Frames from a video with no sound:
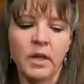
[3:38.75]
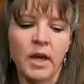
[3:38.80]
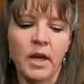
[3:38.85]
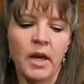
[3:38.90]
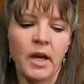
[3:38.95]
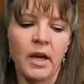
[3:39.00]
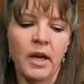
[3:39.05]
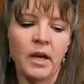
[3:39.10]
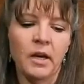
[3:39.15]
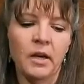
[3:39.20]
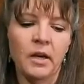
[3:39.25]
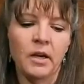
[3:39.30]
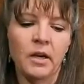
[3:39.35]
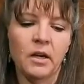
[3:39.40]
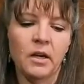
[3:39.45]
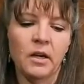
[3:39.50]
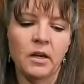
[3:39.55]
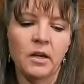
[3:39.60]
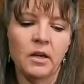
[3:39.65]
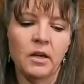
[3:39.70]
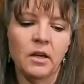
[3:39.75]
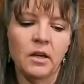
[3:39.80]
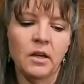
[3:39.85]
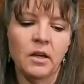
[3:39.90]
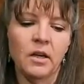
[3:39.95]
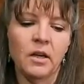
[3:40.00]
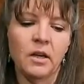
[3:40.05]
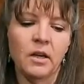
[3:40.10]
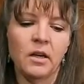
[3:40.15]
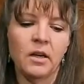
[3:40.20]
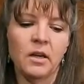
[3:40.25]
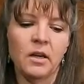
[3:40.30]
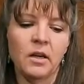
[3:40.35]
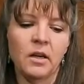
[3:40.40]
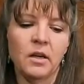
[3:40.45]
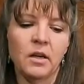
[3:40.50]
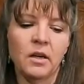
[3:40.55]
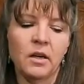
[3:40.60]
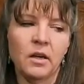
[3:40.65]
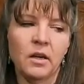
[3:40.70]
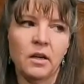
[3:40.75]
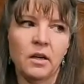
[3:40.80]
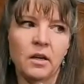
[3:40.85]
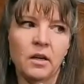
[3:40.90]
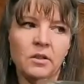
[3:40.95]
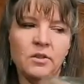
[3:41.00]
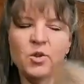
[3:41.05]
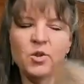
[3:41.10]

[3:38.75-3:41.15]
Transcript: they uh,